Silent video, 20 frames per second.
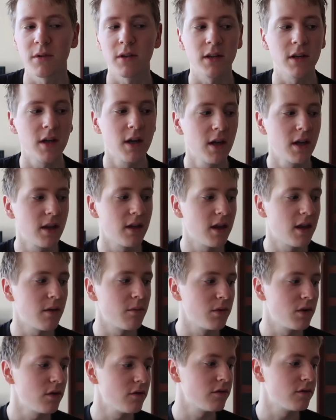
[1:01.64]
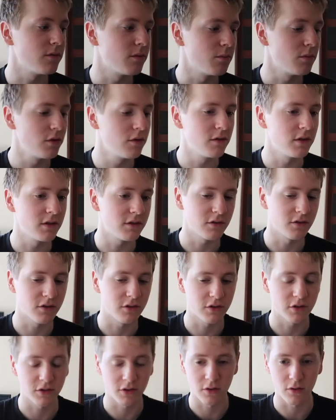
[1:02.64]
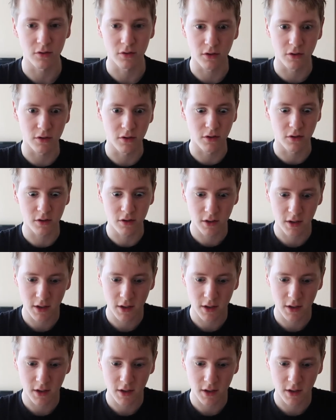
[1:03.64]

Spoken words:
but that new movie is just so good.